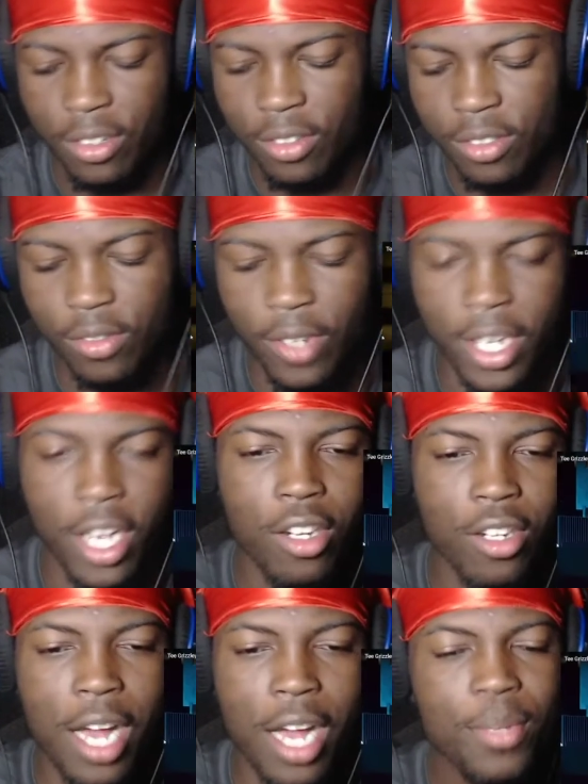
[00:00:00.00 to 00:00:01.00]
Wait, hold on,
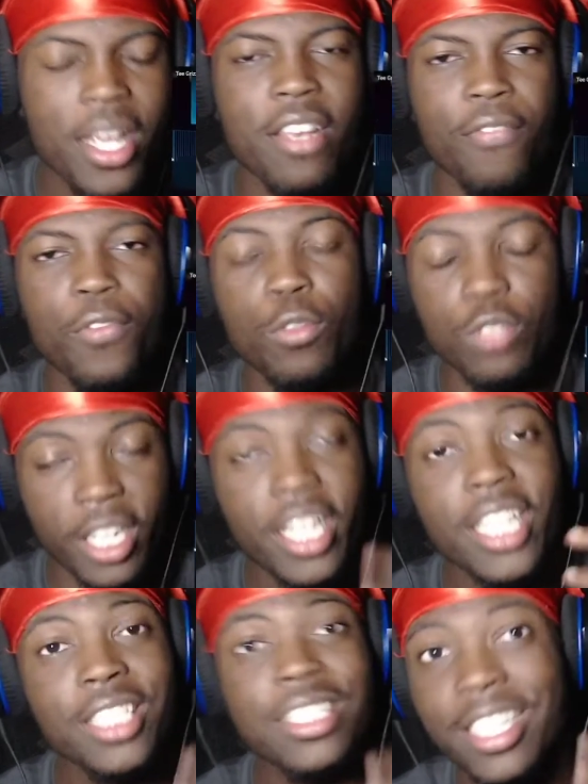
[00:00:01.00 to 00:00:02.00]
I'm getting confused, cause these
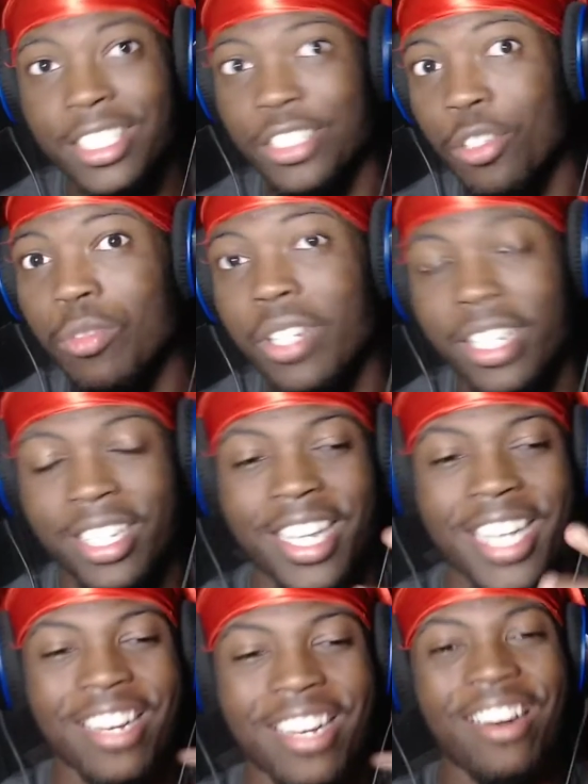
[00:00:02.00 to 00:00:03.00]
niggas do look alike,
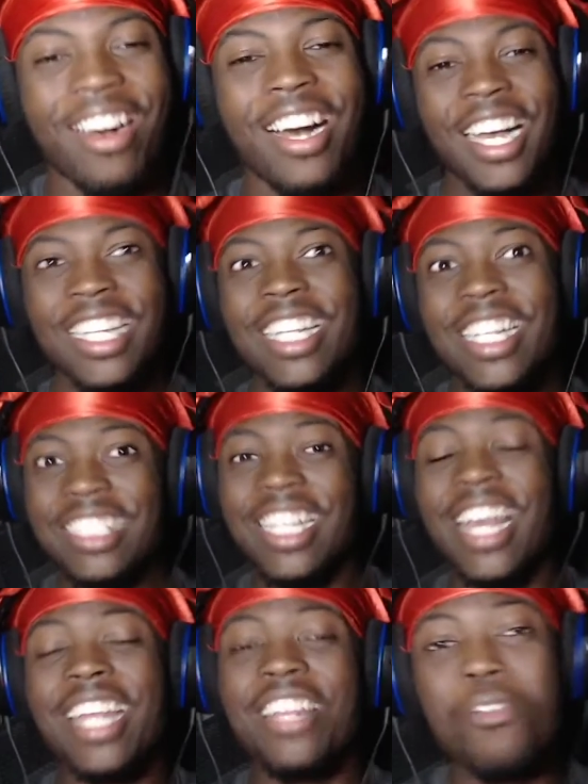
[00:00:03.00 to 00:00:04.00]
y'all. They
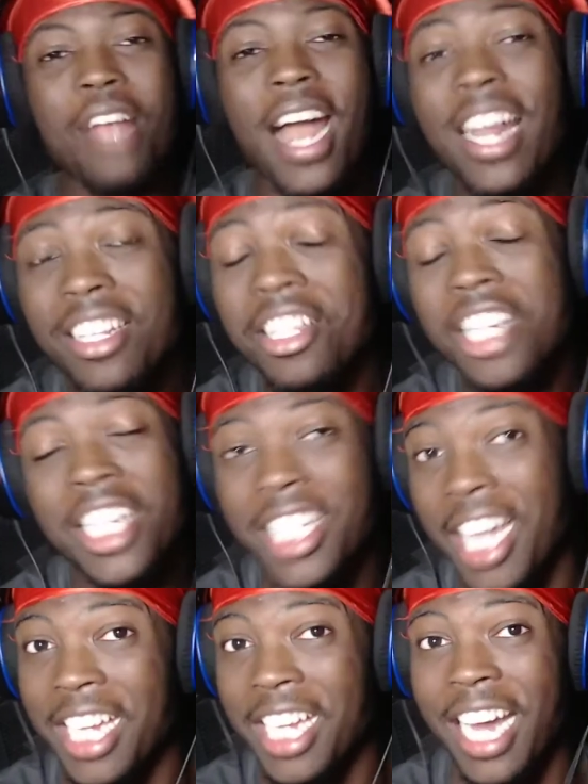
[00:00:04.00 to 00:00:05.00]
do kind of look
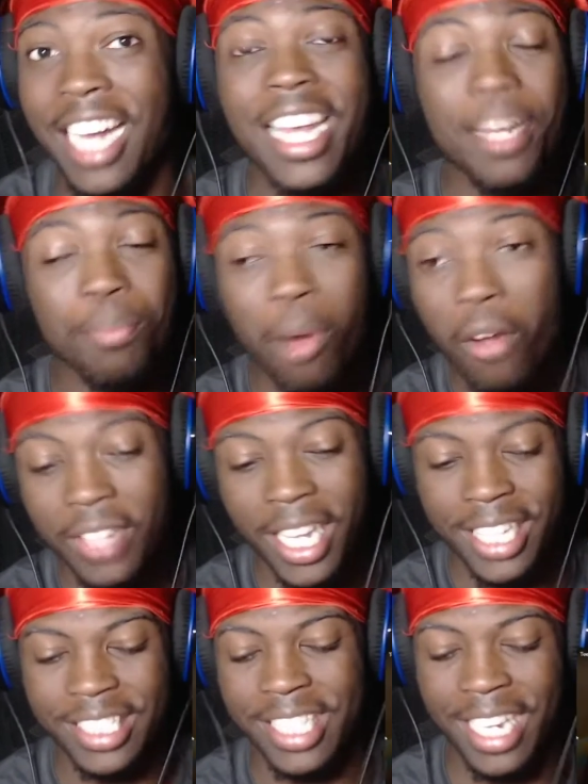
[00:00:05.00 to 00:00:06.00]
alike, nah. They both light
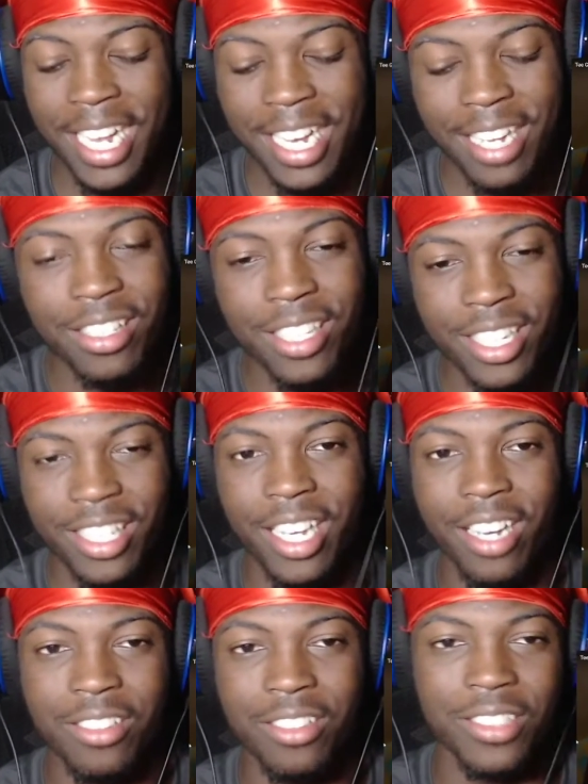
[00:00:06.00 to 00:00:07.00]
skin. They gotta look alike. Hold
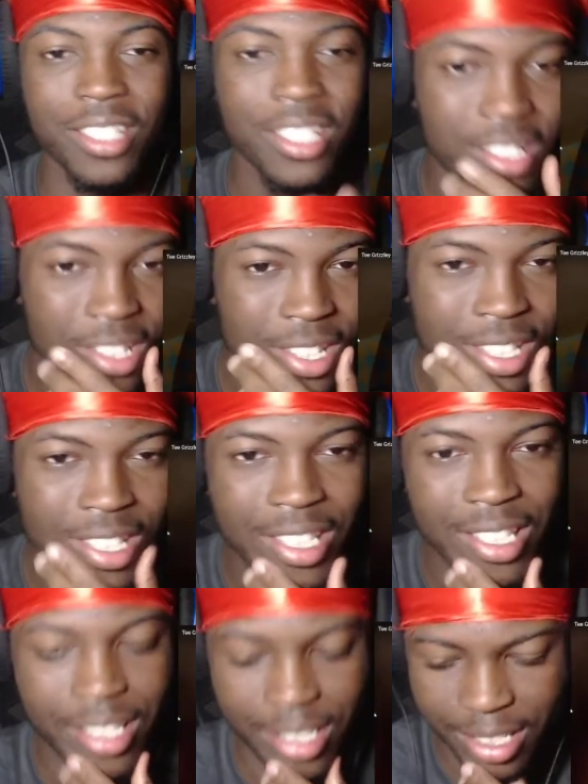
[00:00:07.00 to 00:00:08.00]
on. Follow him all the way
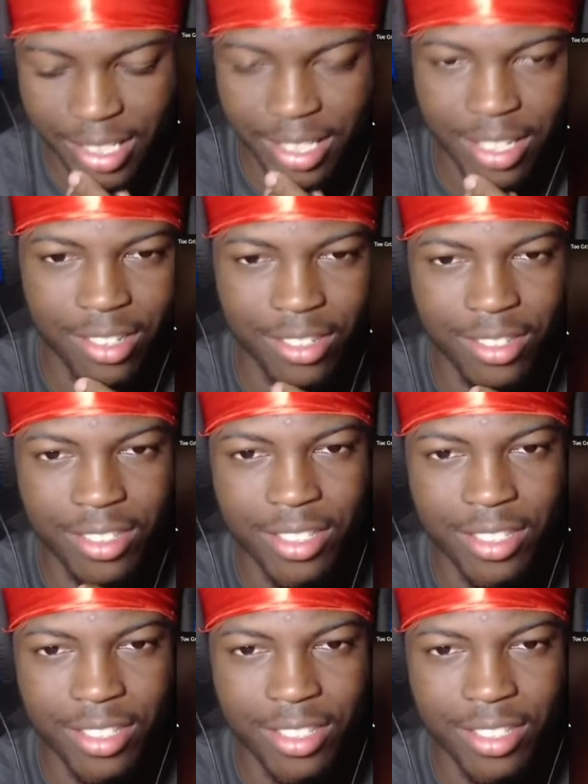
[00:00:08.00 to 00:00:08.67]
there. Elevator.